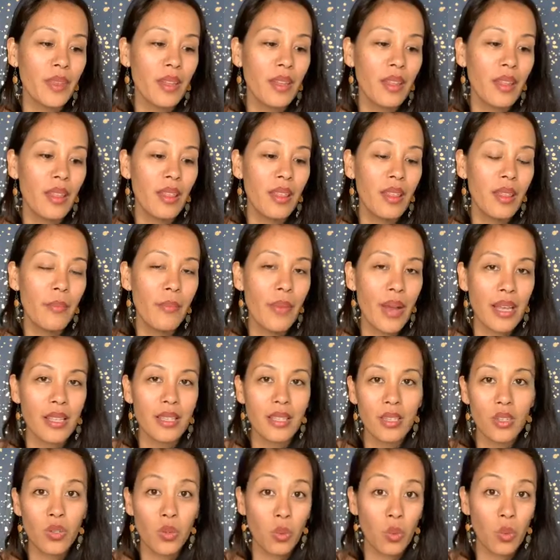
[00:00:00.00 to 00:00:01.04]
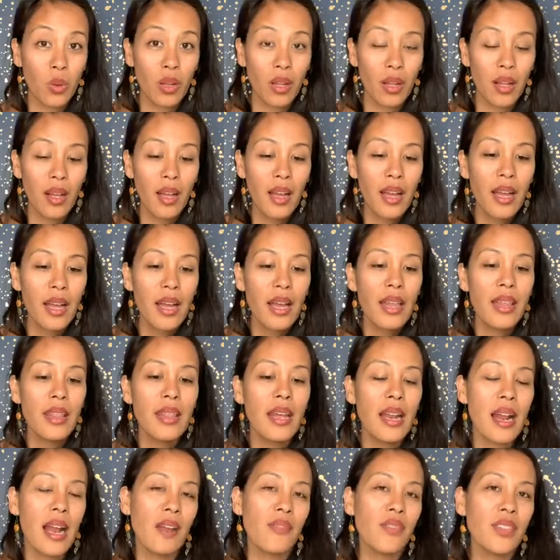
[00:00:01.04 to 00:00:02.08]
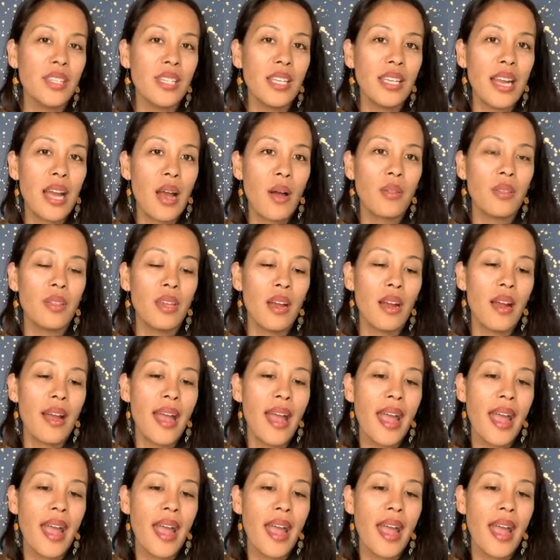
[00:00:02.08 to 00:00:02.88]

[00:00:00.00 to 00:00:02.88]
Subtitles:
best tool that I've seen out there,